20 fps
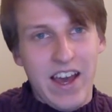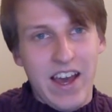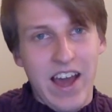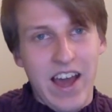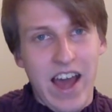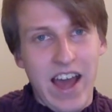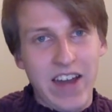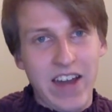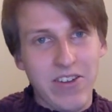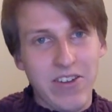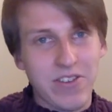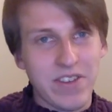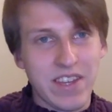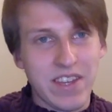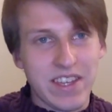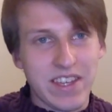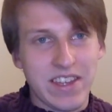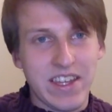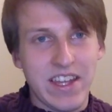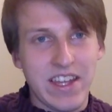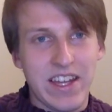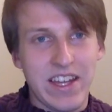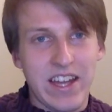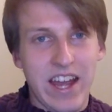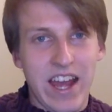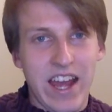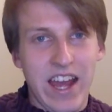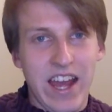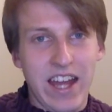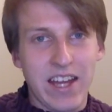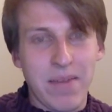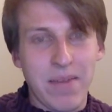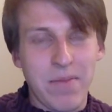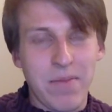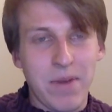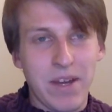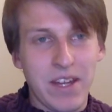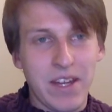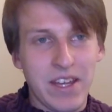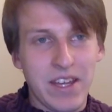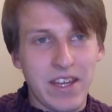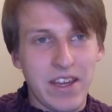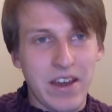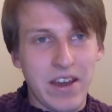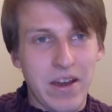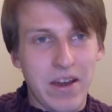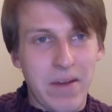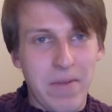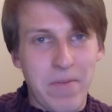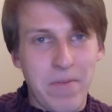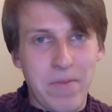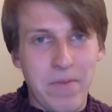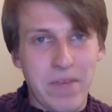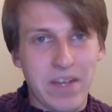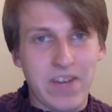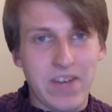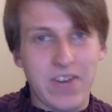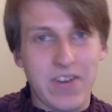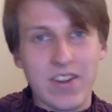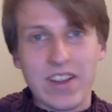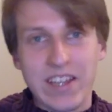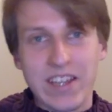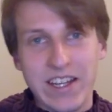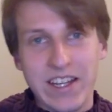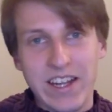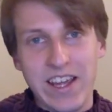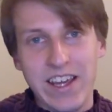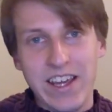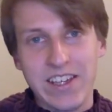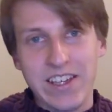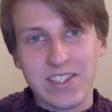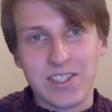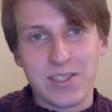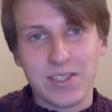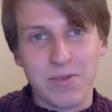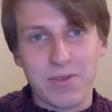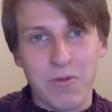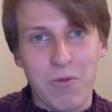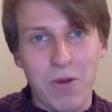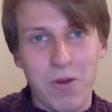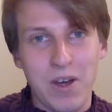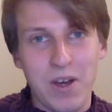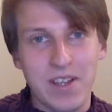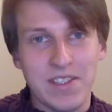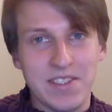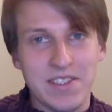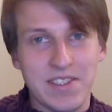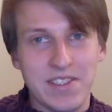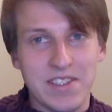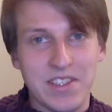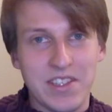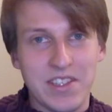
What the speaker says: I don't think that anybody in her lineage was,